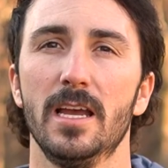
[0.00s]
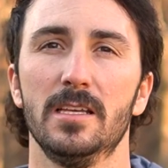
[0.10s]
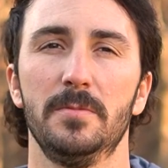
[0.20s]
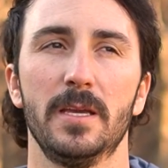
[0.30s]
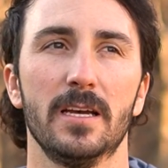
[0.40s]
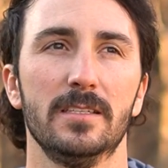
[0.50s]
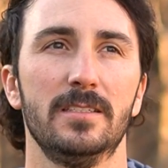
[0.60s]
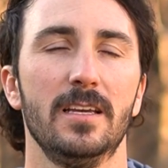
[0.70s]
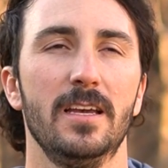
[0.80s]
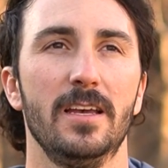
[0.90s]
is because
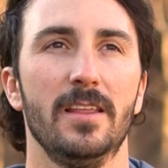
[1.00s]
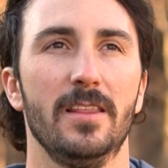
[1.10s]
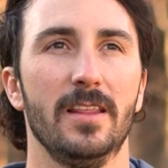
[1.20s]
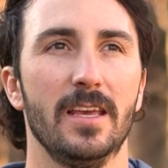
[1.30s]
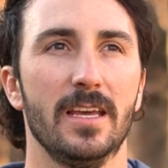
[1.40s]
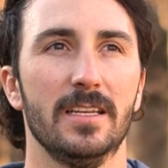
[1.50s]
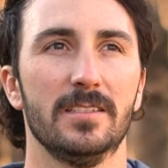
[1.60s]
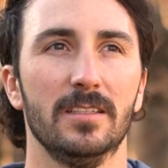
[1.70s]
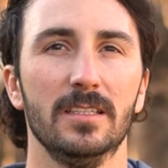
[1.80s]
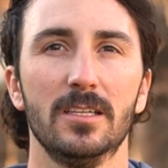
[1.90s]
it is
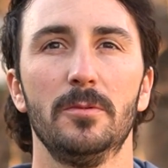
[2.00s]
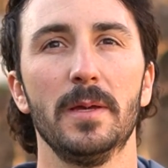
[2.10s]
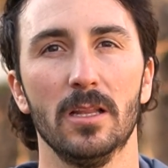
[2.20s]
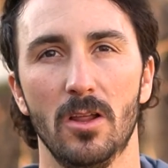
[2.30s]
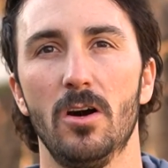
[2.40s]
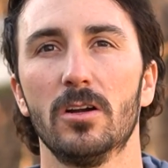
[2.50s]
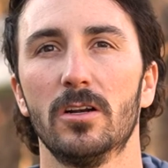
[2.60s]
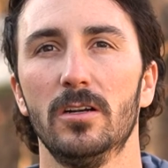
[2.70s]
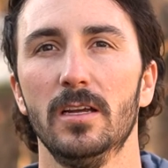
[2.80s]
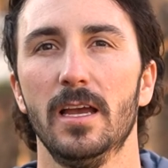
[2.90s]
a little bit
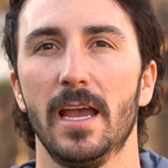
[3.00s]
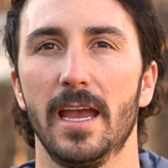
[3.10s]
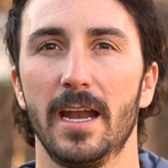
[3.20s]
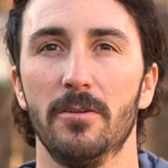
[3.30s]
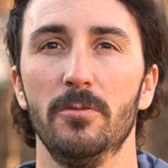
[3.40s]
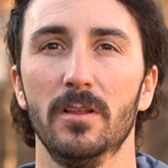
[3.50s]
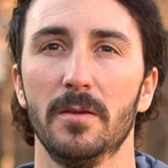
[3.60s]
longer, and I really